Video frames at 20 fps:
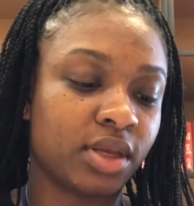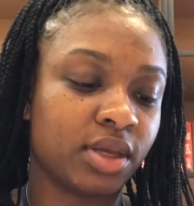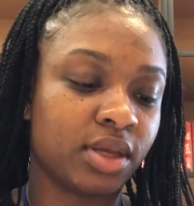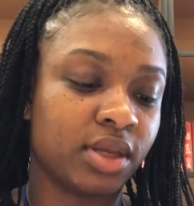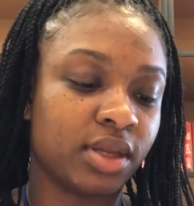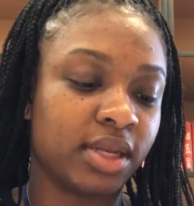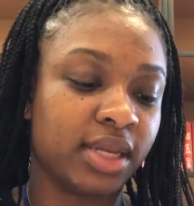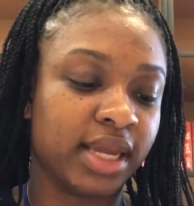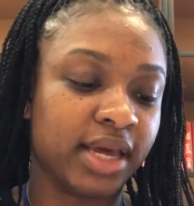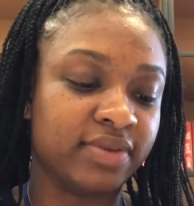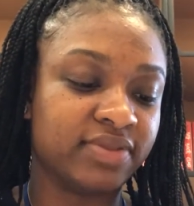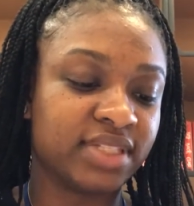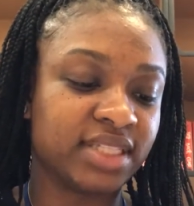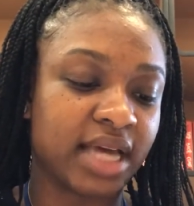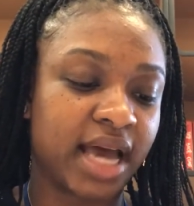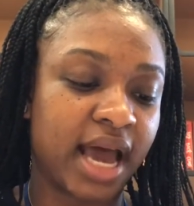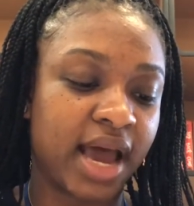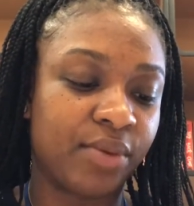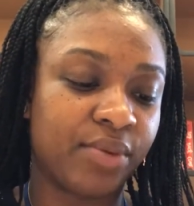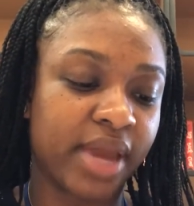left
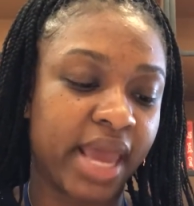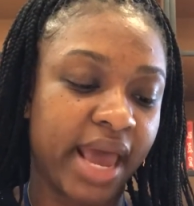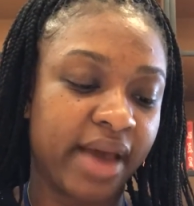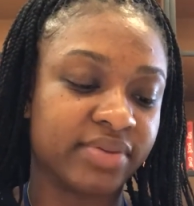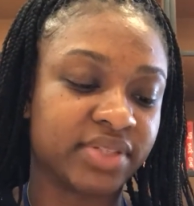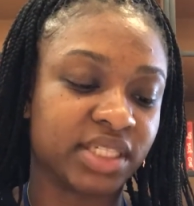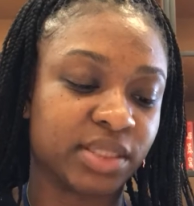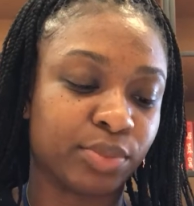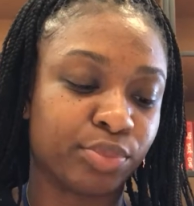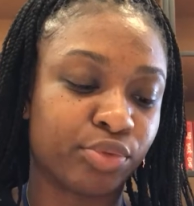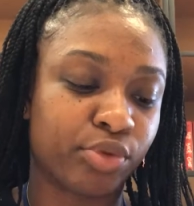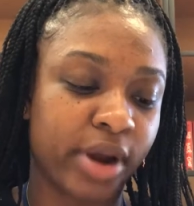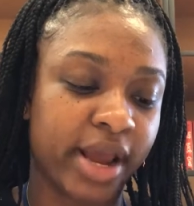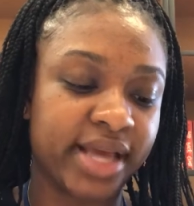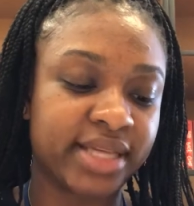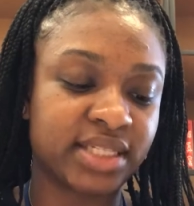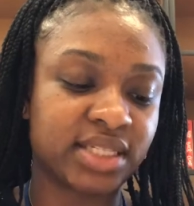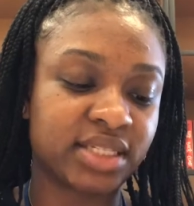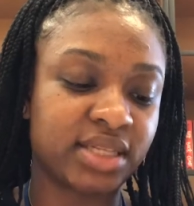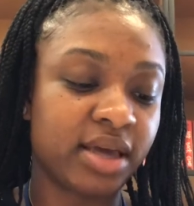side, we have
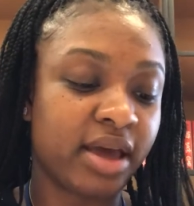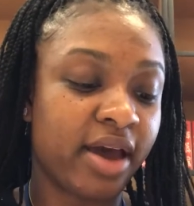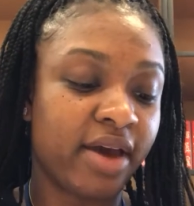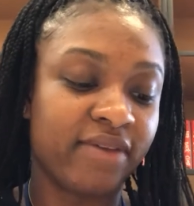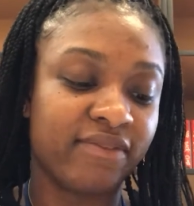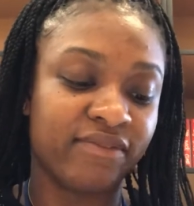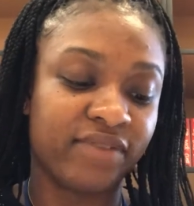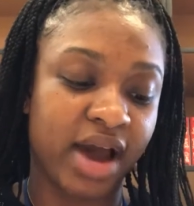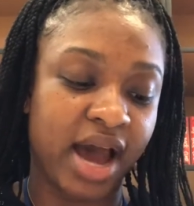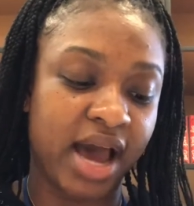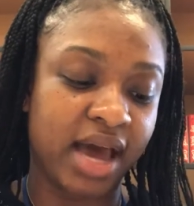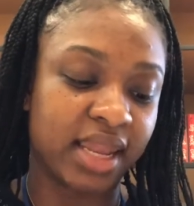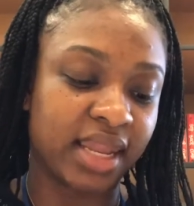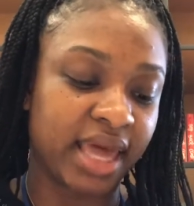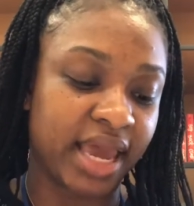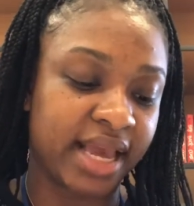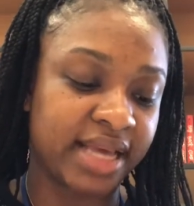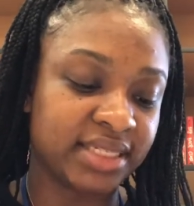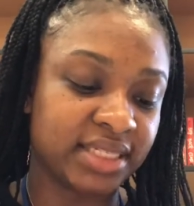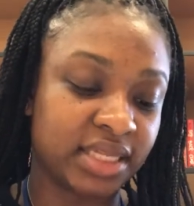suppress,
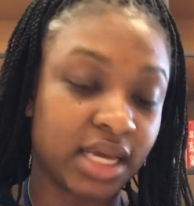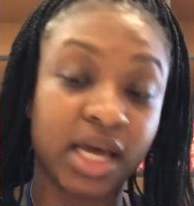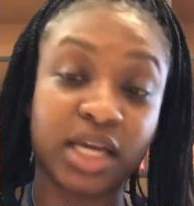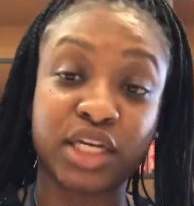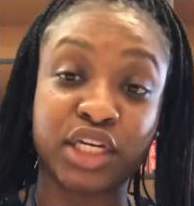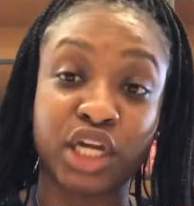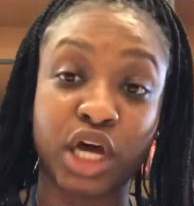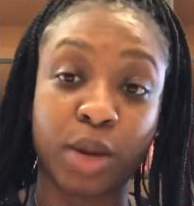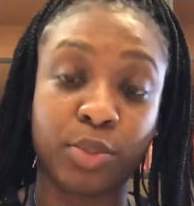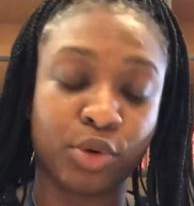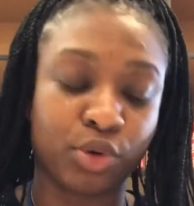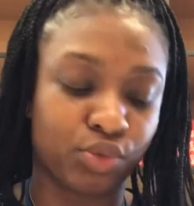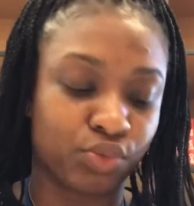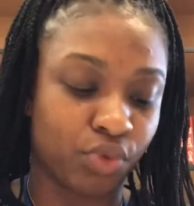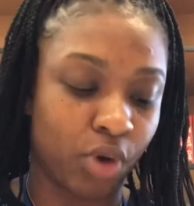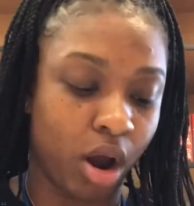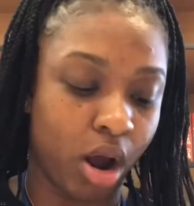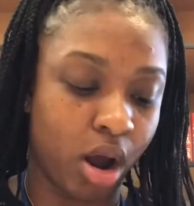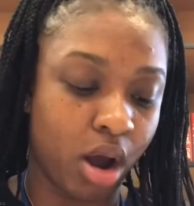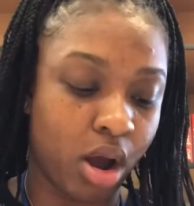violates, double
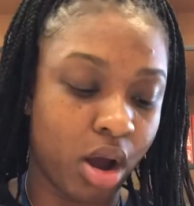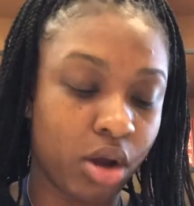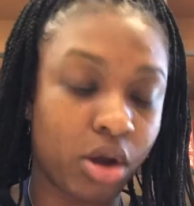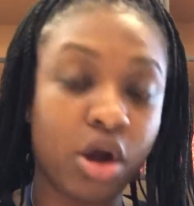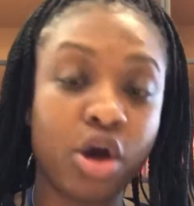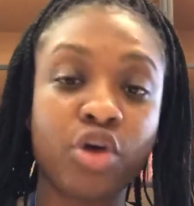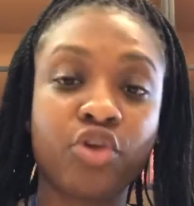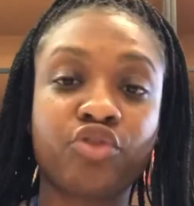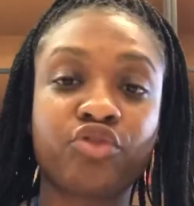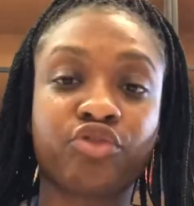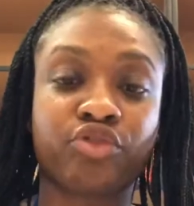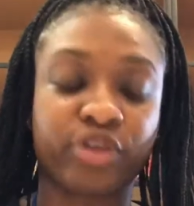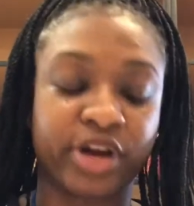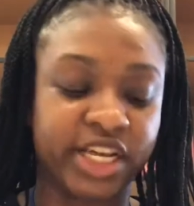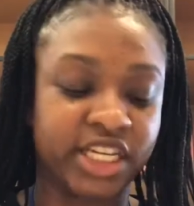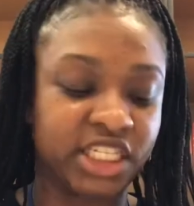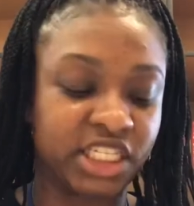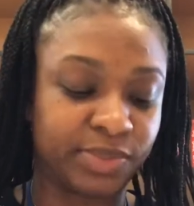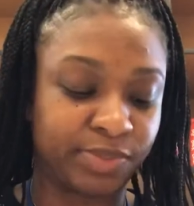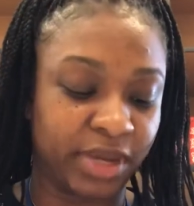wrong, free
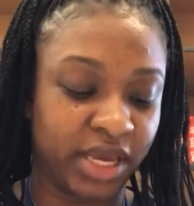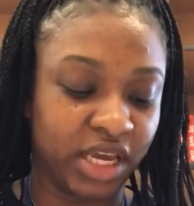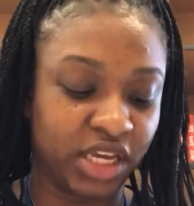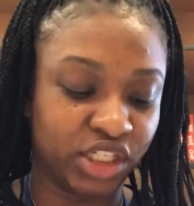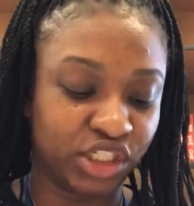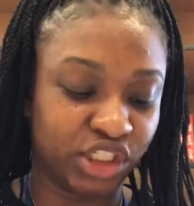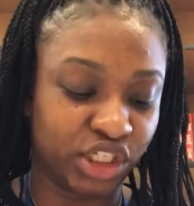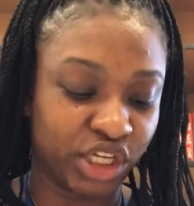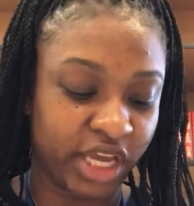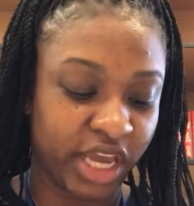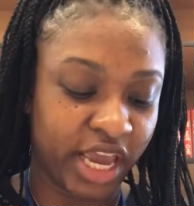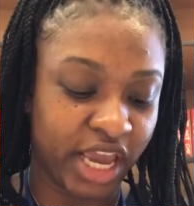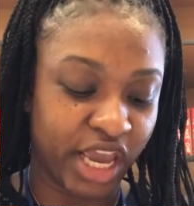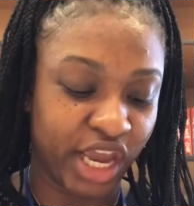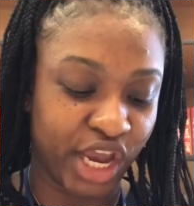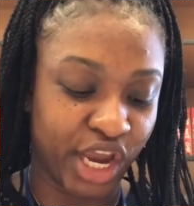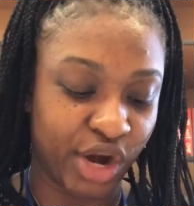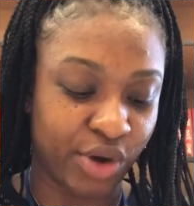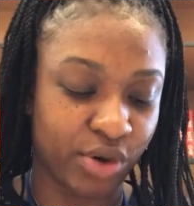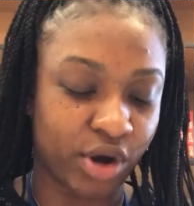speech,
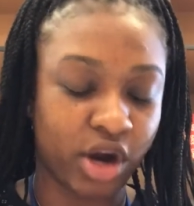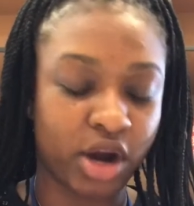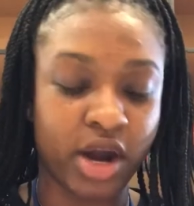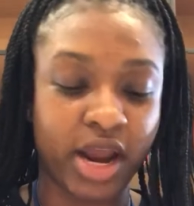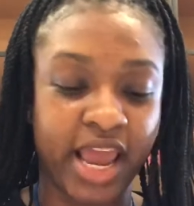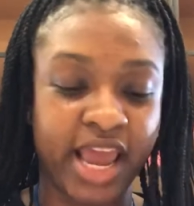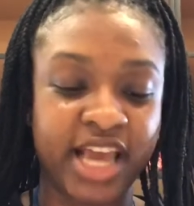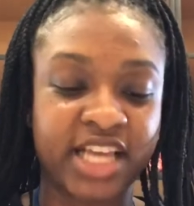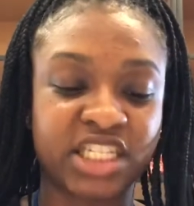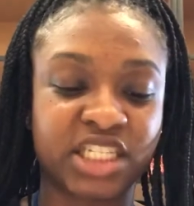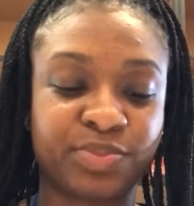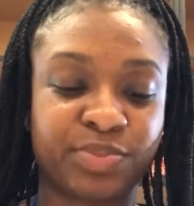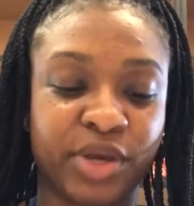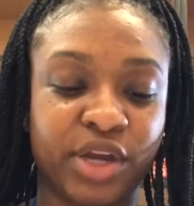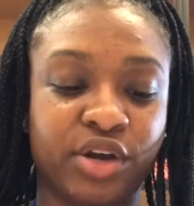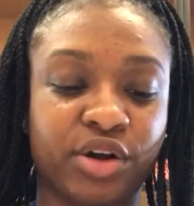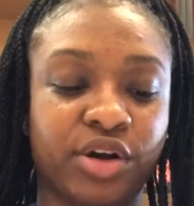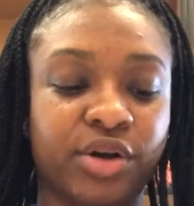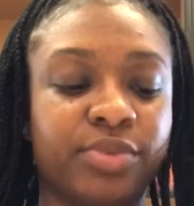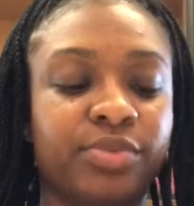hearer, and
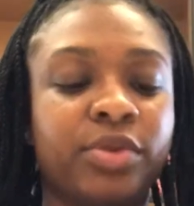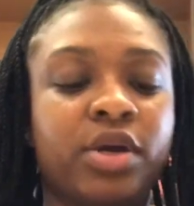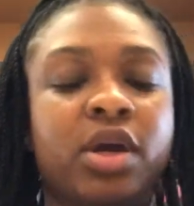speaker.